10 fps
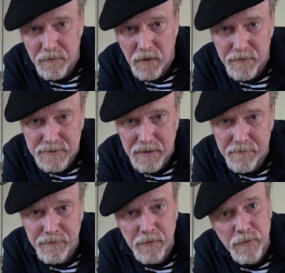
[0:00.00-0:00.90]
all the
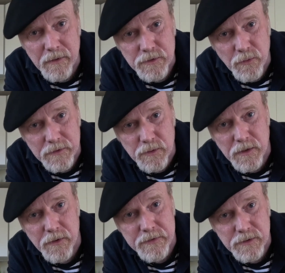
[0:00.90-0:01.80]
time when I was going to
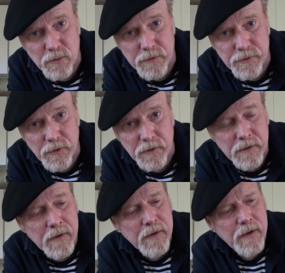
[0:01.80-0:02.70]
culinary school in New York.